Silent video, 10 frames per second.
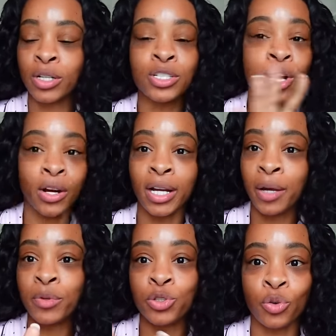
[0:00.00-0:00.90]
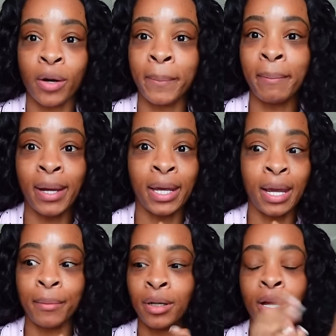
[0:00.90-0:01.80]
Sorry, it was short, but my
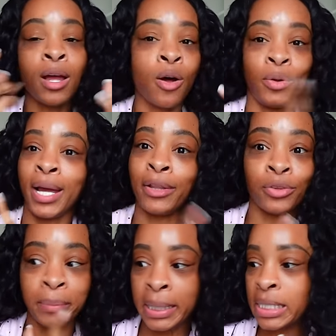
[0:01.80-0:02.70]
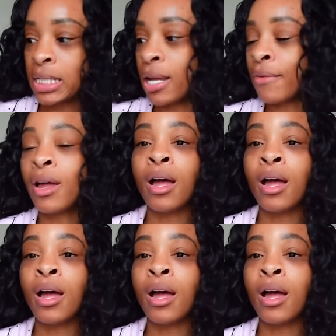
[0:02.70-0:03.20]
camera only got 3 minutes left.